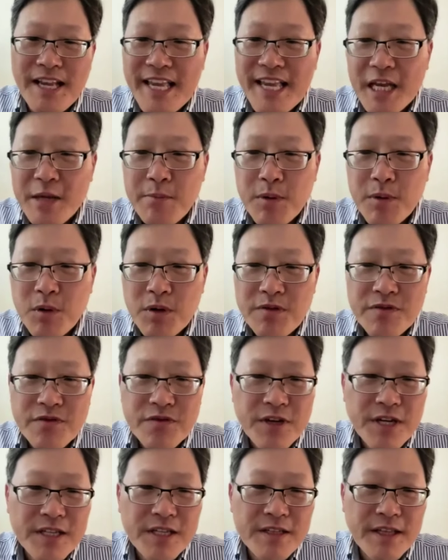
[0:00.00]
AI
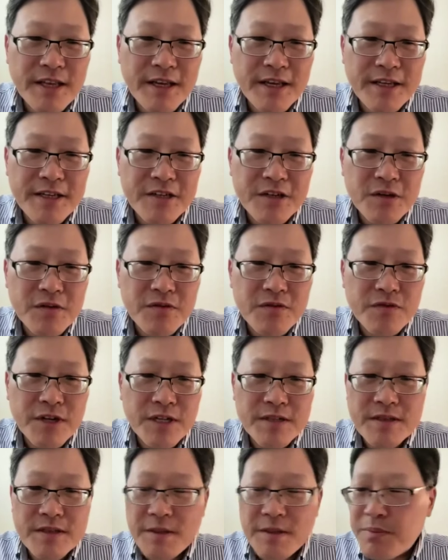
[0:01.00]
boyfriend, AI
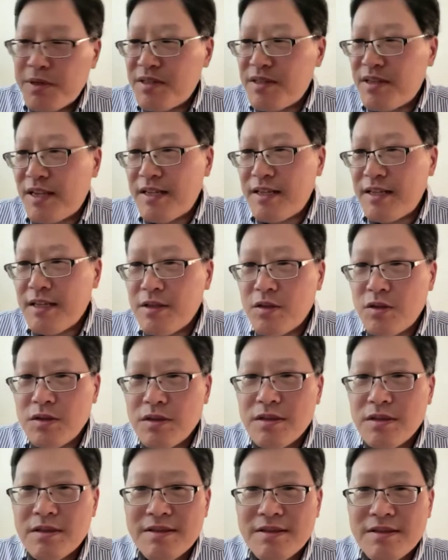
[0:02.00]
girlfriend's
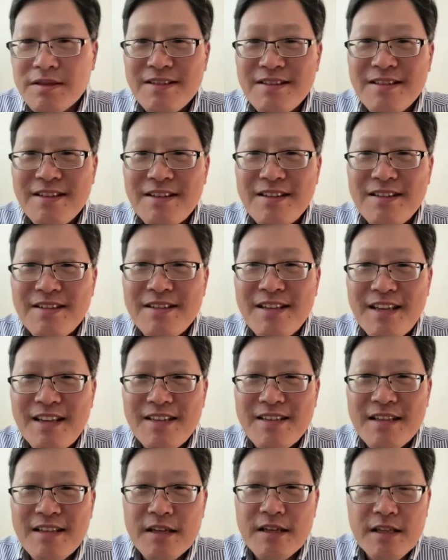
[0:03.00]
percentage?
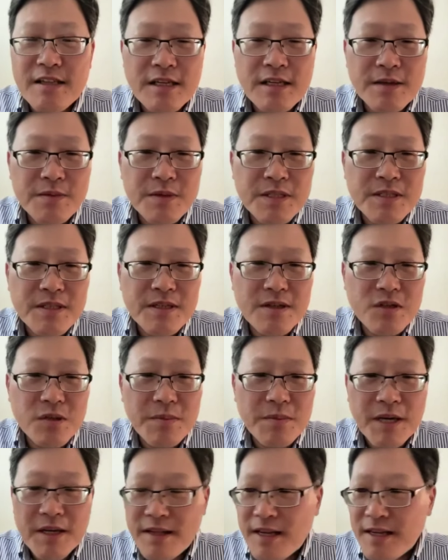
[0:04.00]
Is there any uh, research
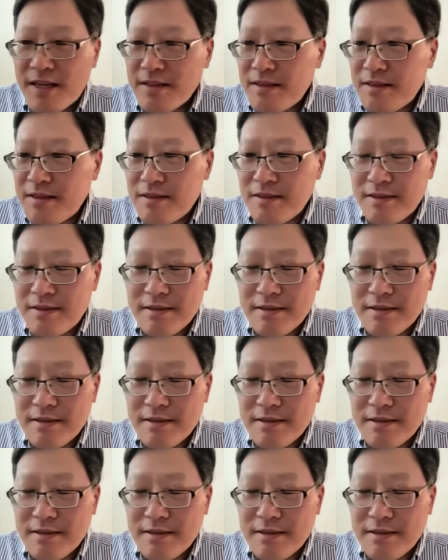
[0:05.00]
about that?